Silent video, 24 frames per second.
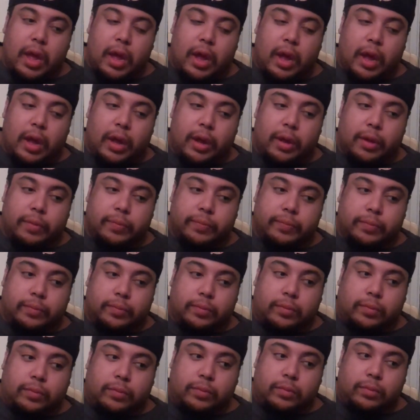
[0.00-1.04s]

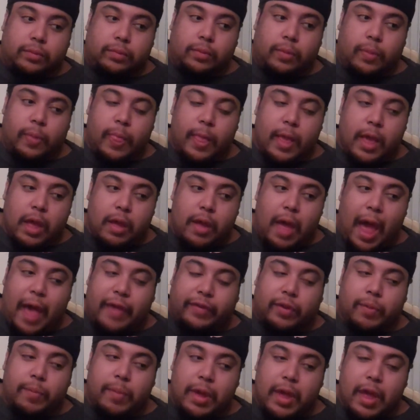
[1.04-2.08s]

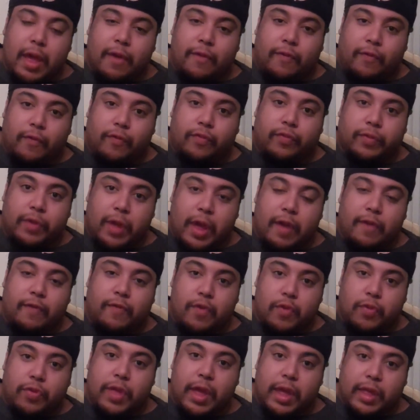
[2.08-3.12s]
asking me if
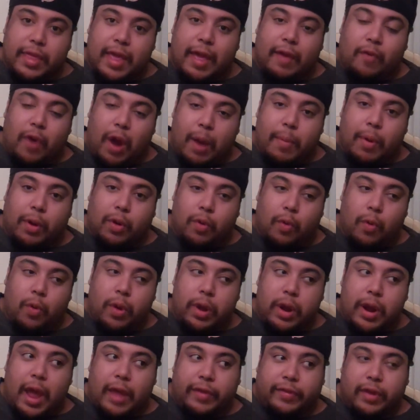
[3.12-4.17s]
you think that Ryback will
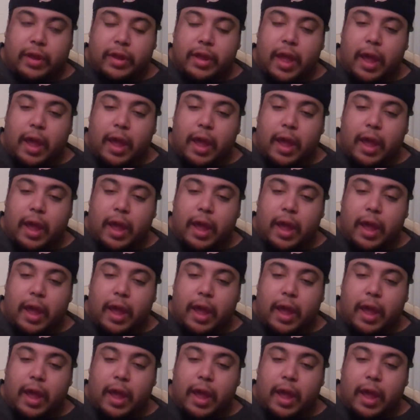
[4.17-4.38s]
win. I say